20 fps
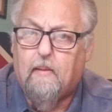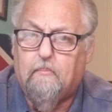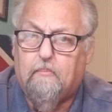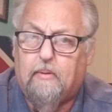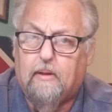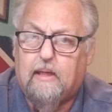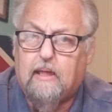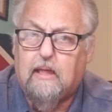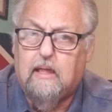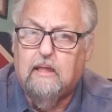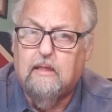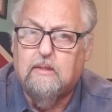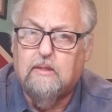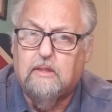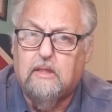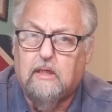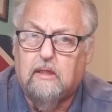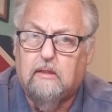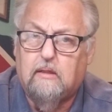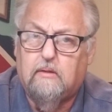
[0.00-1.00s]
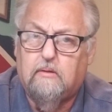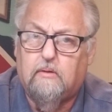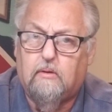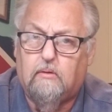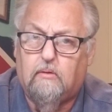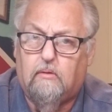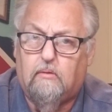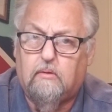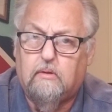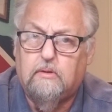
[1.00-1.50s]
it is that the
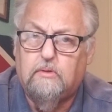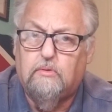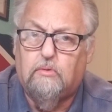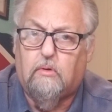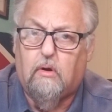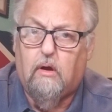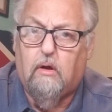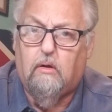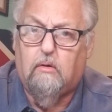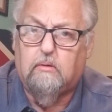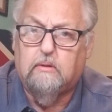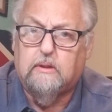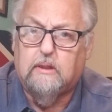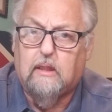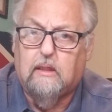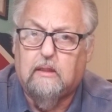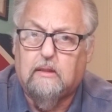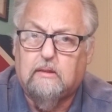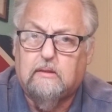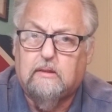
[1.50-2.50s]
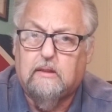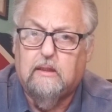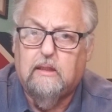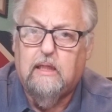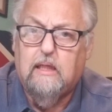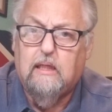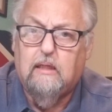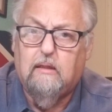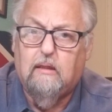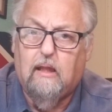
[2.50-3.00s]
Lord draws us, and
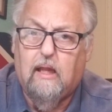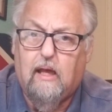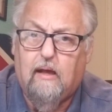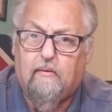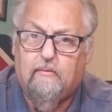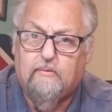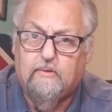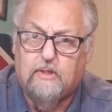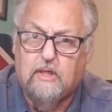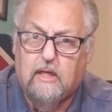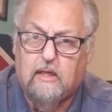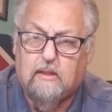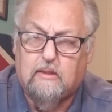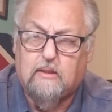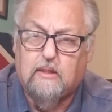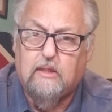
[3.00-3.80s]
he loves us.